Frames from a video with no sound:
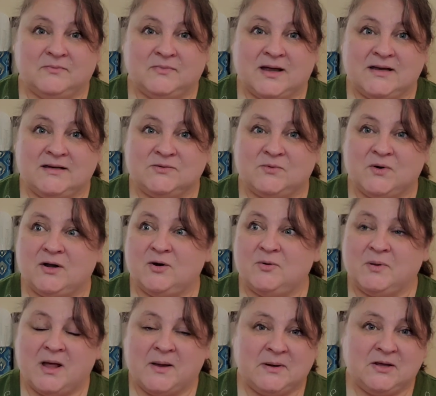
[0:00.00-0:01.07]
he's run new
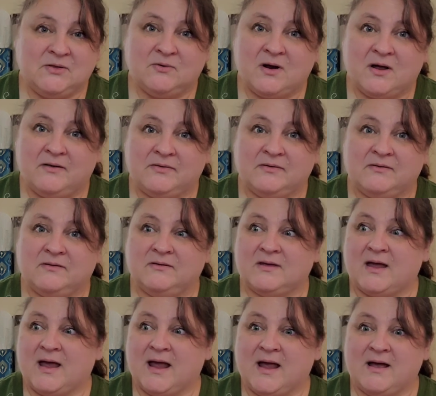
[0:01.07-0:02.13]
plumbing throughout
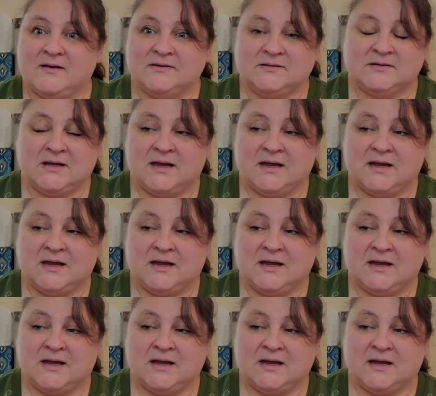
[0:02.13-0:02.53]
the house.